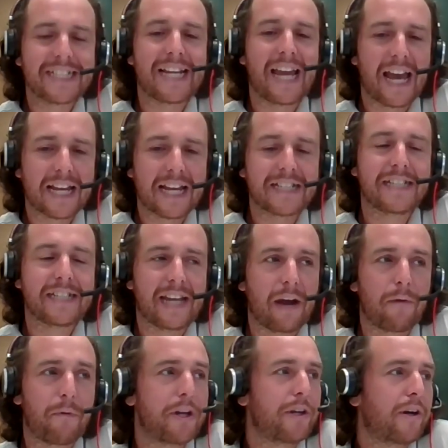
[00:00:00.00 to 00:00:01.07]
Yes, yeah.
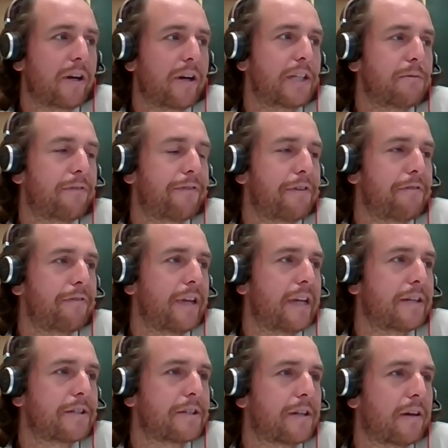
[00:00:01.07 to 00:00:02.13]
Well, you got into a few
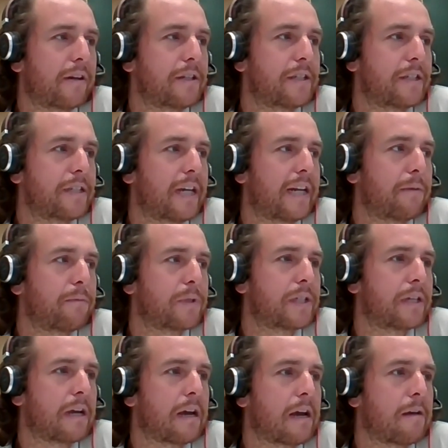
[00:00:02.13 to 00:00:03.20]
things, and as you said, it was